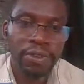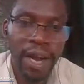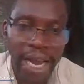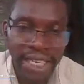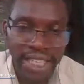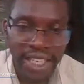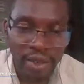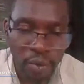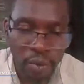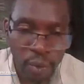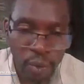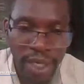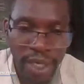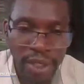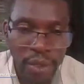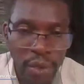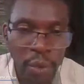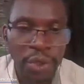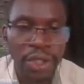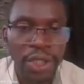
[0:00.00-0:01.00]
find a
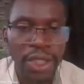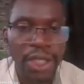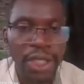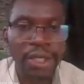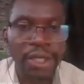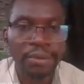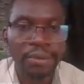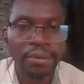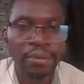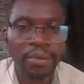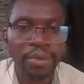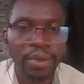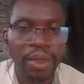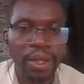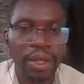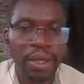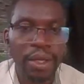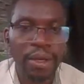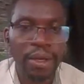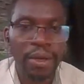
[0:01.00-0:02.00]
way to see
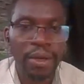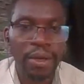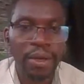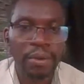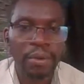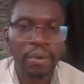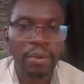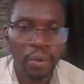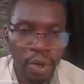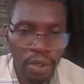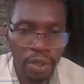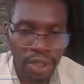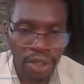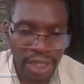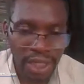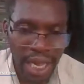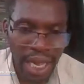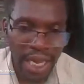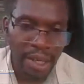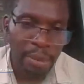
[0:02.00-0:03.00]

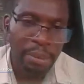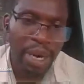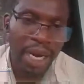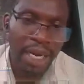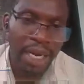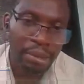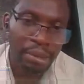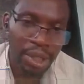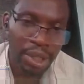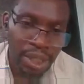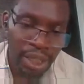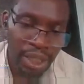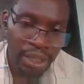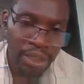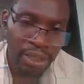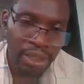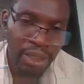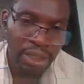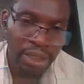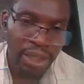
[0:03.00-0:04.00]
what are the
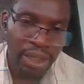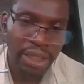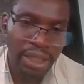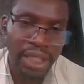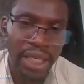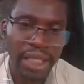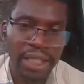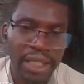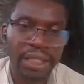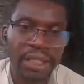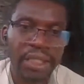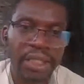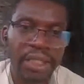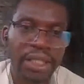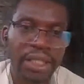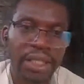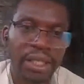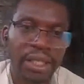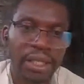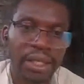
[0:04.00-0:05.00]
parameters that
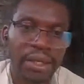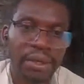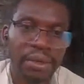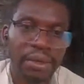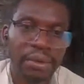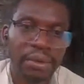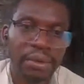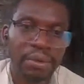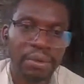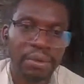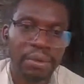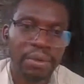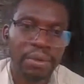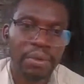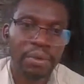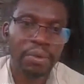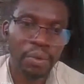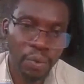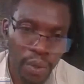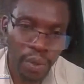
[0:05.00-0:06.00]

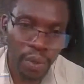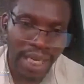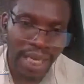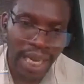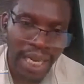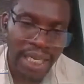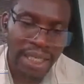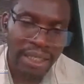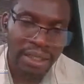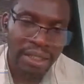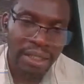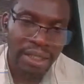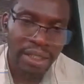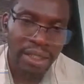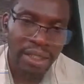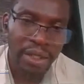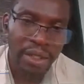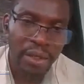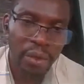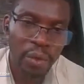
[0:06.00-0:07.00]
we can
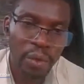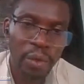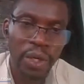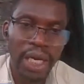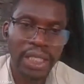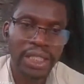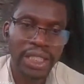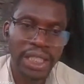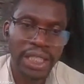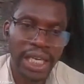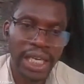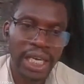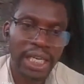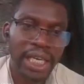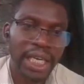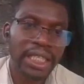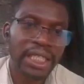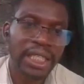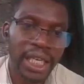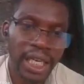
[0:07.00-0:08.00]
look at in
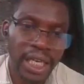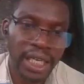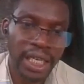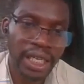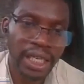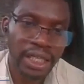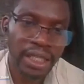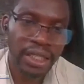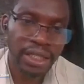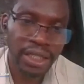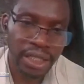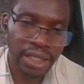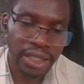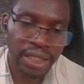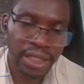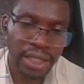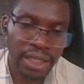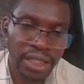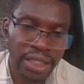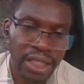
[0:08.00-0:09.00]
our healthcare
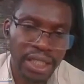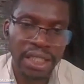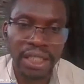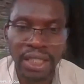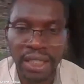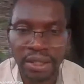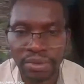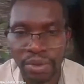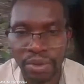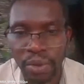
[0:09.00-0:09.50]
setting in